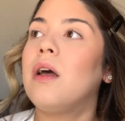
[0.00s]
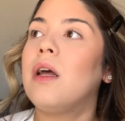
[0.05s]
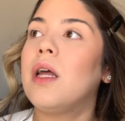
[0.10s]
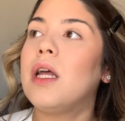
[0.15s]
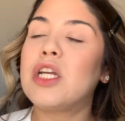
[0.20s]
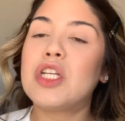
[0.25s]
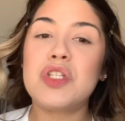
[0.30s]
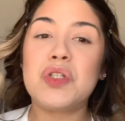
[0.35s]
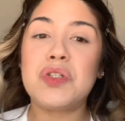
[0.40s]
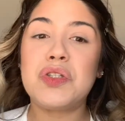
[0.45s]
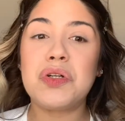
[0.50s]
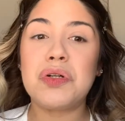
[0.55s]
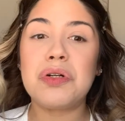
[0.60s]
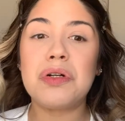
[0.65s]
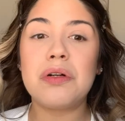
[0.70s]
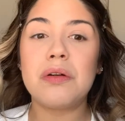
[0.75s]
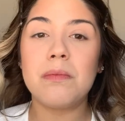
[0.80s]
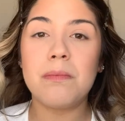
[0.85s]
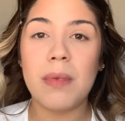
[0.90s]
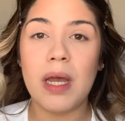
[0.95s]

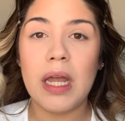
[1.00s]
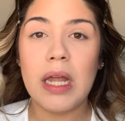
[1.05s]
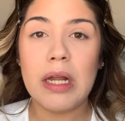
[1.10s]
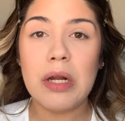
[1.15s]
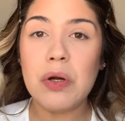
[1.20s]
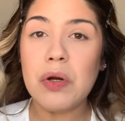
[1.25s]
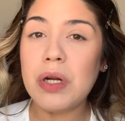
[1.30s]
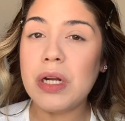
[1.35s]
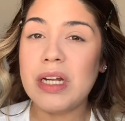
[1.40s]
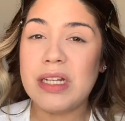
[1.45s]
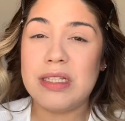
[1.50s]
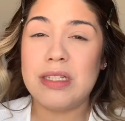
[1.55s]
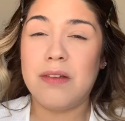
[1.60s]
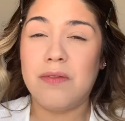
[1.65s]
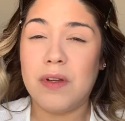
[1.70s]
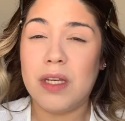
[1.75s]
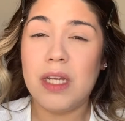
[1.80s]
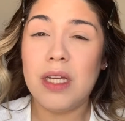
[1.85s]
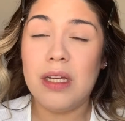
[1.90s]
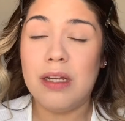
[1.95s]
exert my
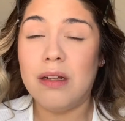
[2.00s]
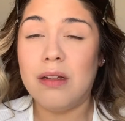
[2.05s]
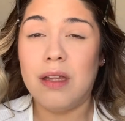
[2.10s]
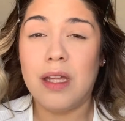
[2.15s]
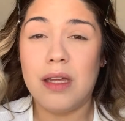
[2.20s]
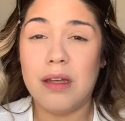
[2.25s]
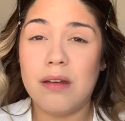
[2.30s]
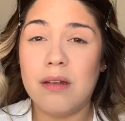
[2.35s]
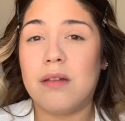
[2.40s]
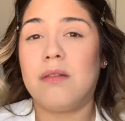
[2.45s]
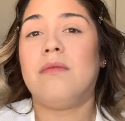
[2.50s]
creativity, like,